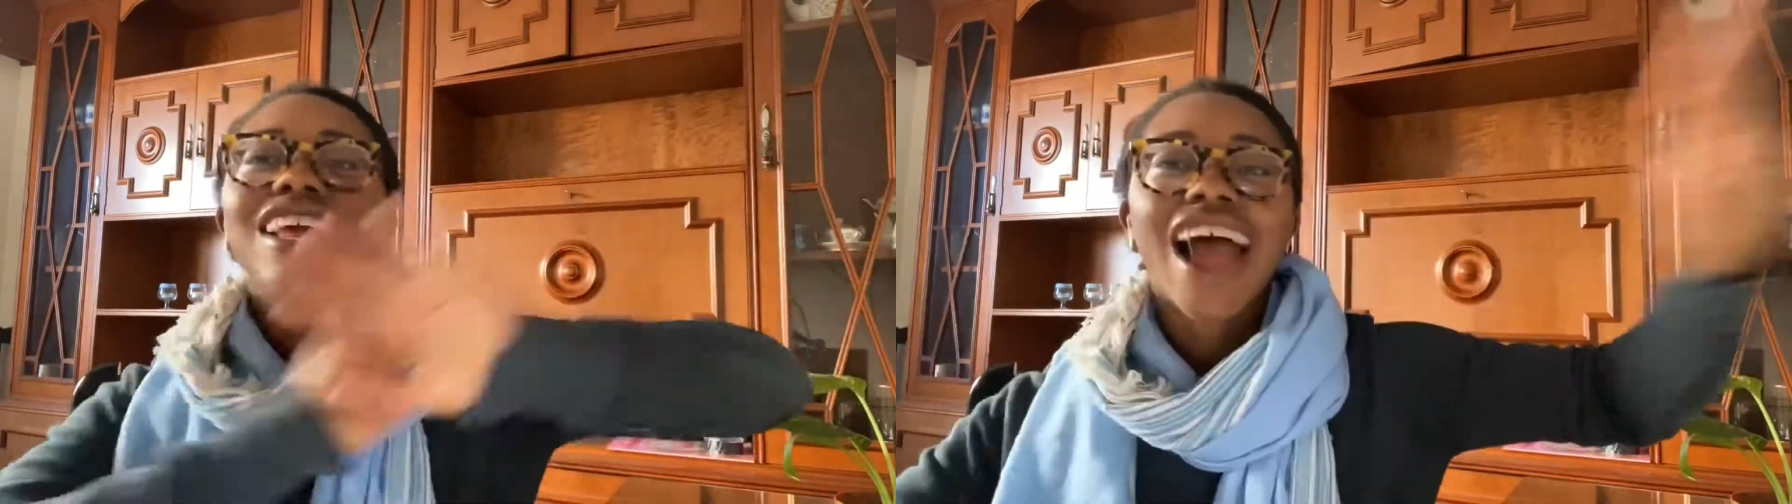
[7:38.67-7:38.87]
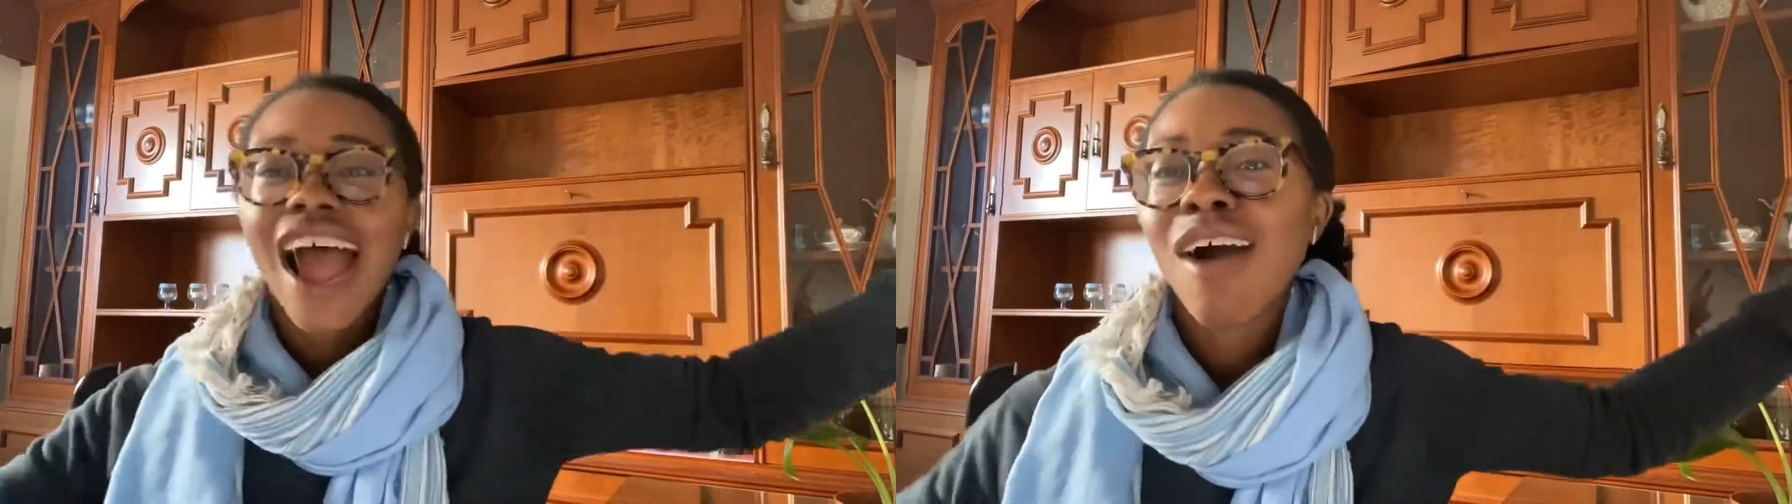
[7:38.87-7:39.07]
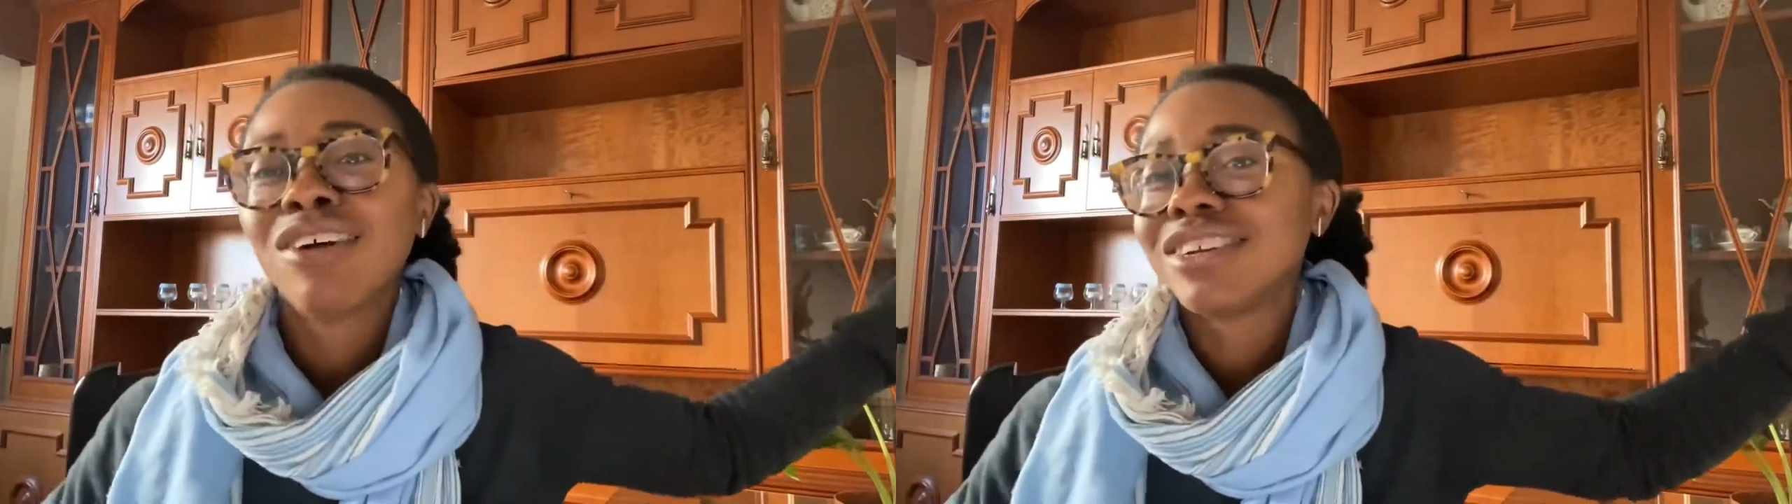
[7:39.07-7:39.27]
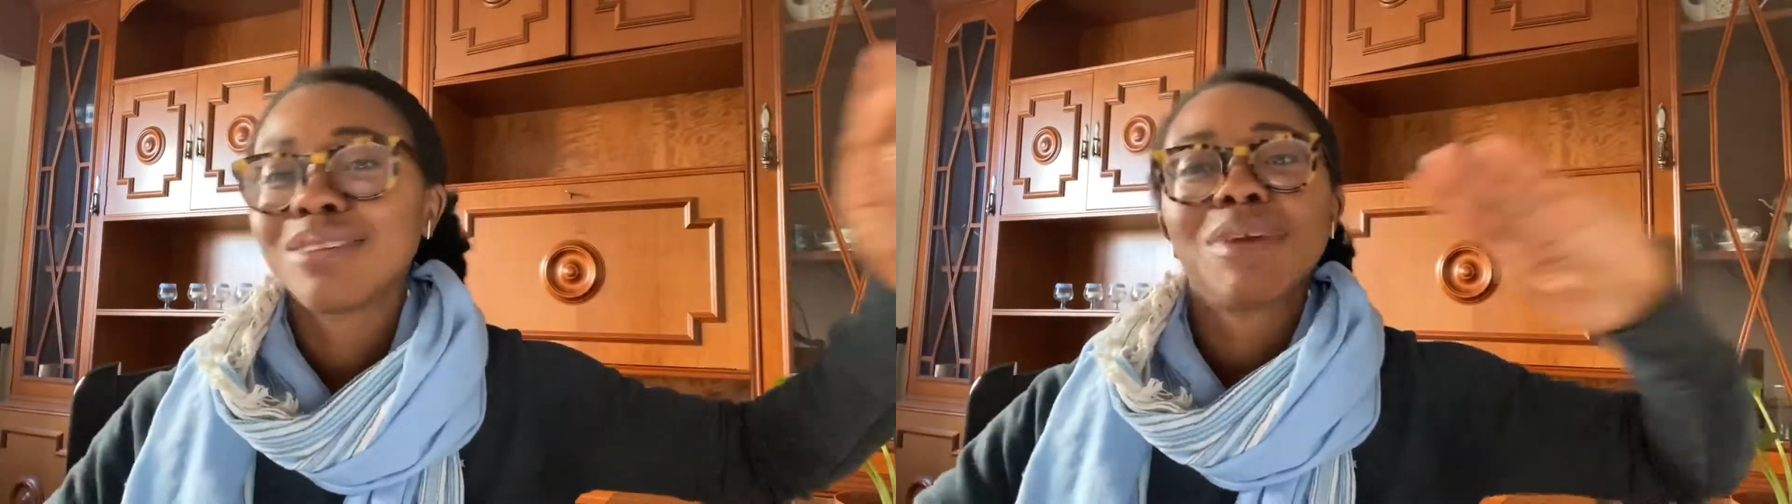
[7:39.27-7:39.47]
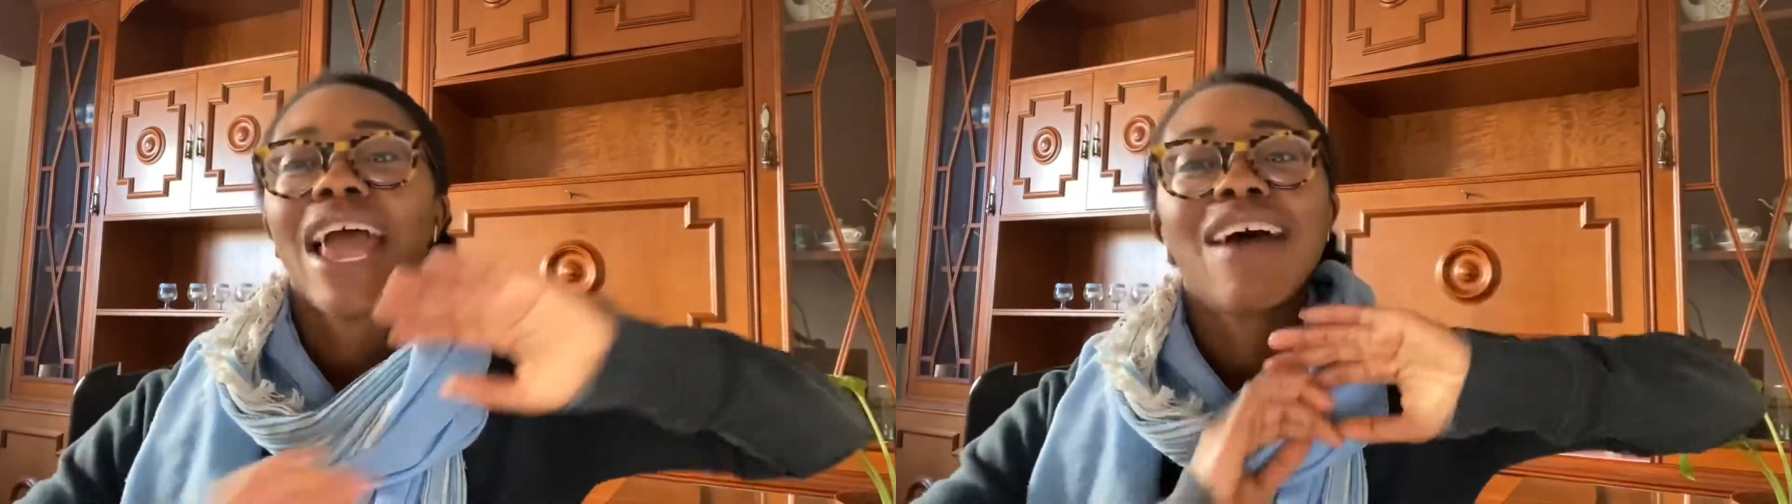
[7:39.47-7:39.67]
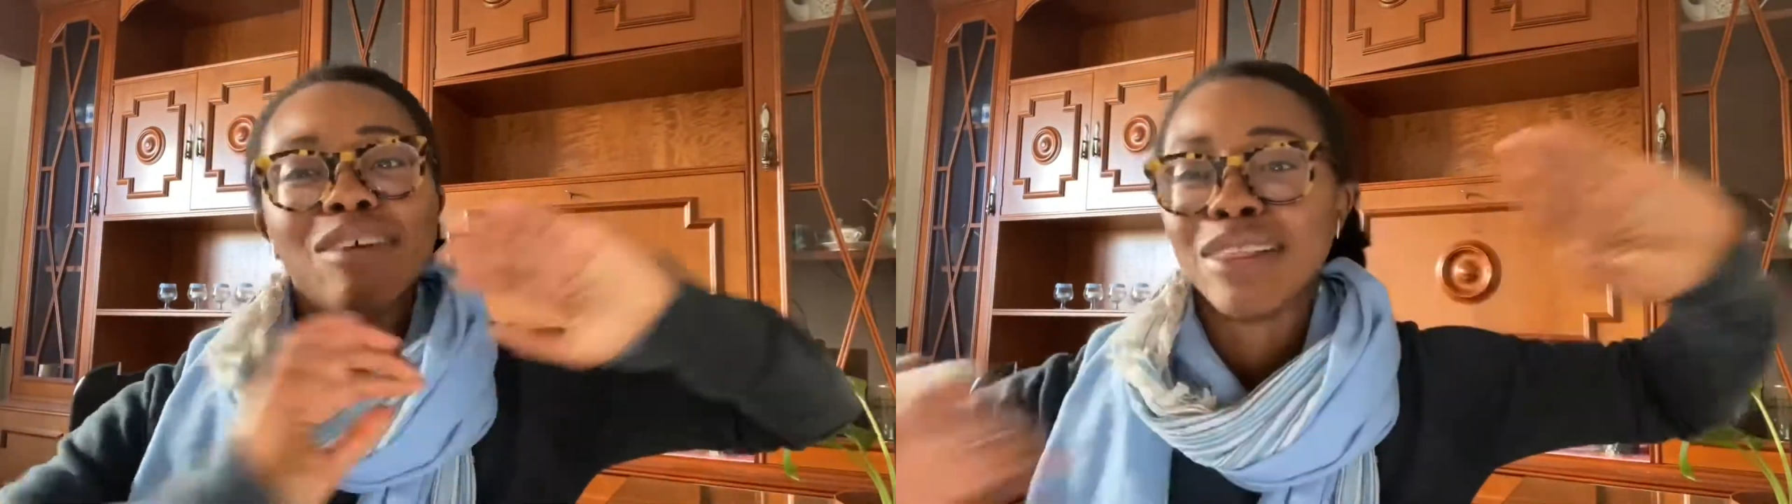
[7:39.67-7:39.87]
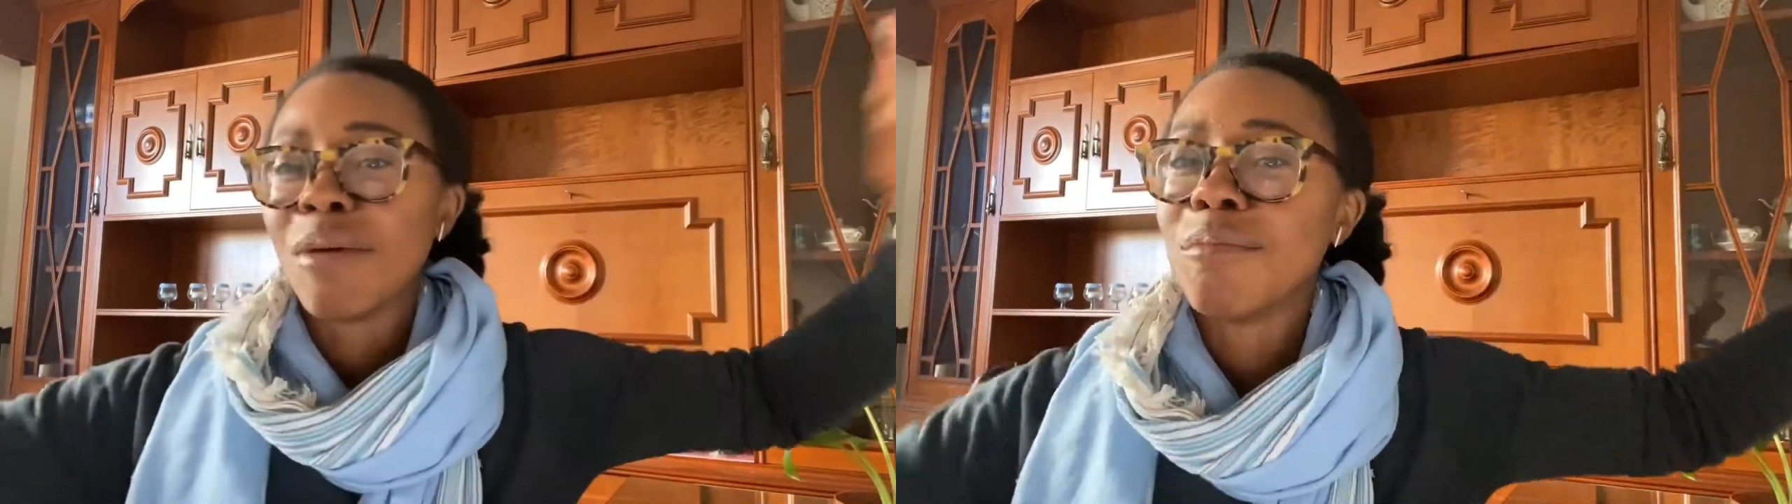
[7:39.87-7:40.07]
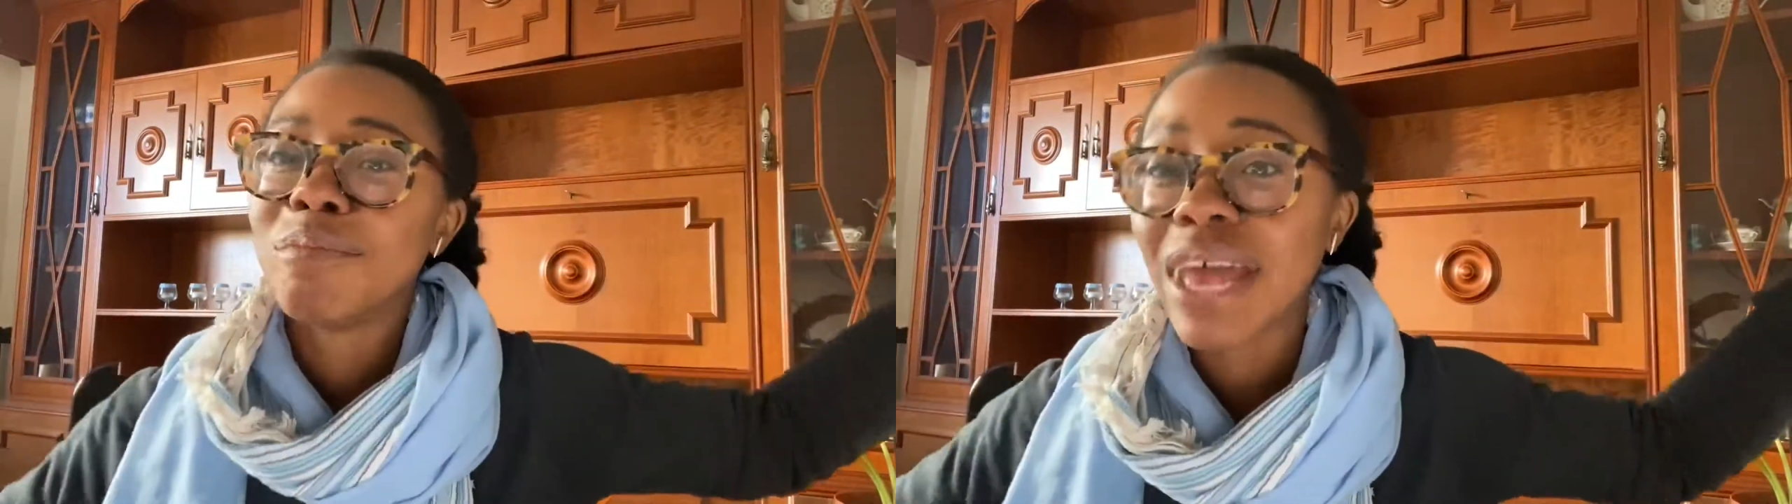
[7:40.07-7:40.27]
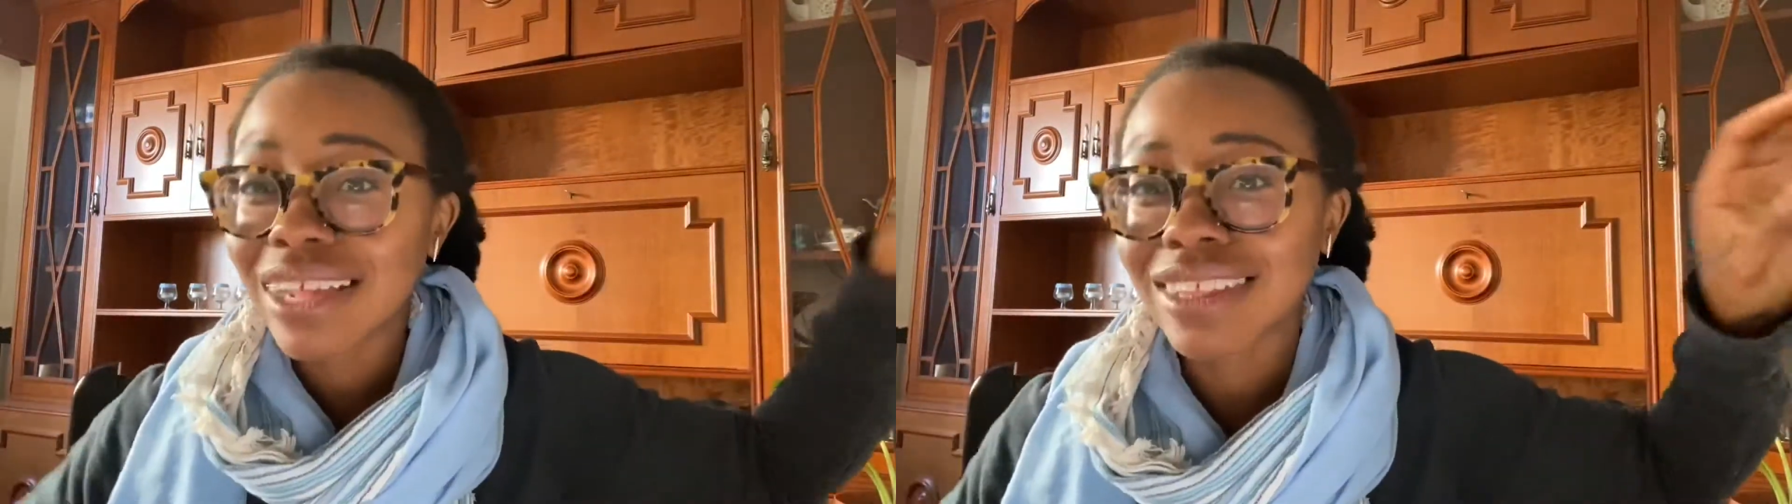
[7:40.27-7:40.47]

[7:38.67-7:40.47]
I would just be having the best